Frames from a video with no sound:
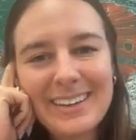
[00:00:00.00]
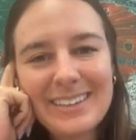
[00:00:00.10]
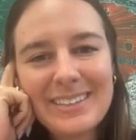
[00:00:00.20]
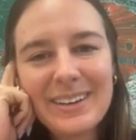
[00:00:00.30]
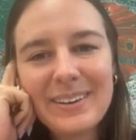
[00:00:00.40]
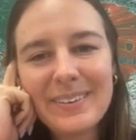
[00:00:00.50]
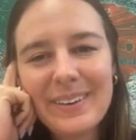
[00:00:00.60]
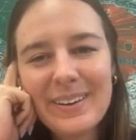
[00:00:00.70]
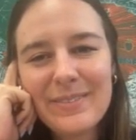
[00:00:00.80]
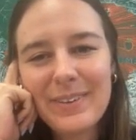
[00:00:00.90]
So
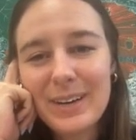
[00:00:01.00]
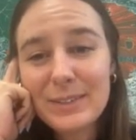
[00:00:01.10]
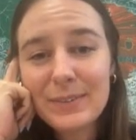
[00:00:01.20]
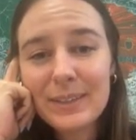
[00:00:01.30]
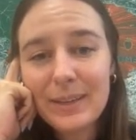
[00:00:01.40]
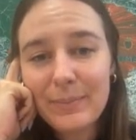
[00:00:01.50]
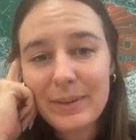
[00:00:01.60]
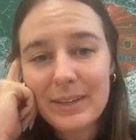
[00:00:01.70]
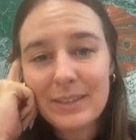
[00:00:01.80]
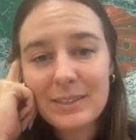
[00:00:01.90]

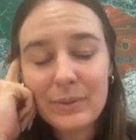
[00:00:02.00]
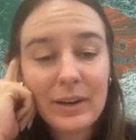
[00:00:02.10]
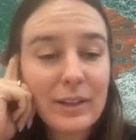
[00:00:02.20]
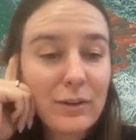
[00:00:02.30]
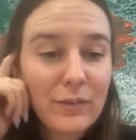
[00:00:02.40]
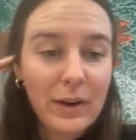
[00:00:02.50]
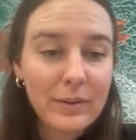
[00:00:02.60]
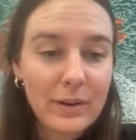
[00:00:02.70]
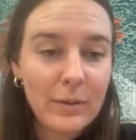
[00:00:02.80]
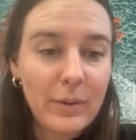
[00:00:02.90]
phospholipids, where are they found
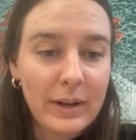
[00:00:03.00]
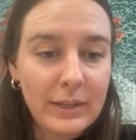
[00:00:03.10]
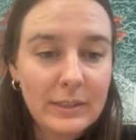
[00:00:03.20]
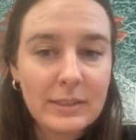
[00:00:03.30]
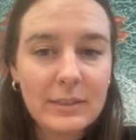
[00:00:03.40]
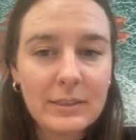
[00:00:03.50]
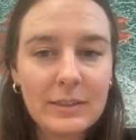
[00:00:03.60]
in our bodies?